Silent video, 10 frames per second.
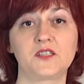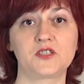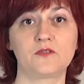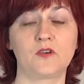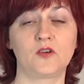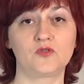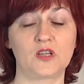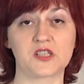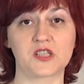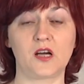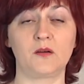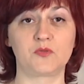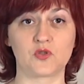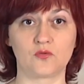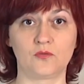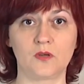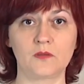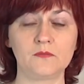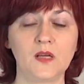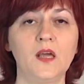the end of the video.
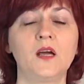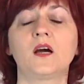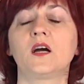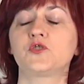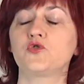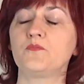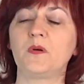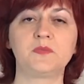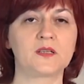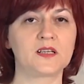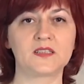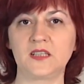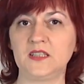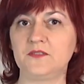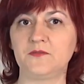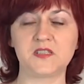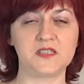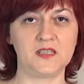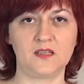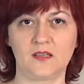Thank you
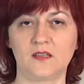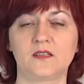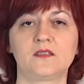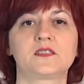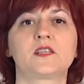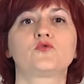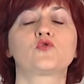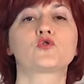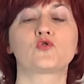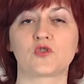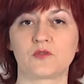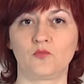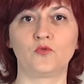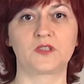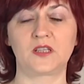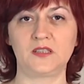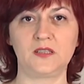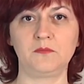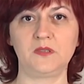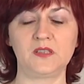all people who watch me
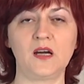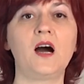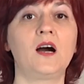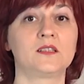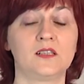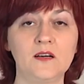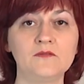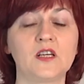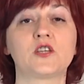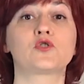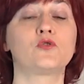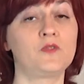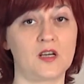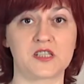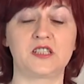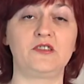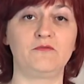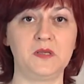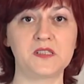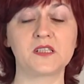and crochet with me.
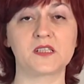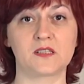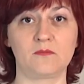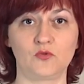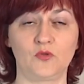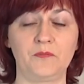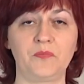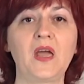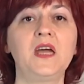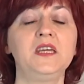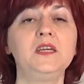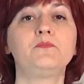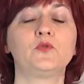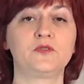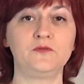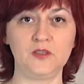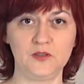And below the video you can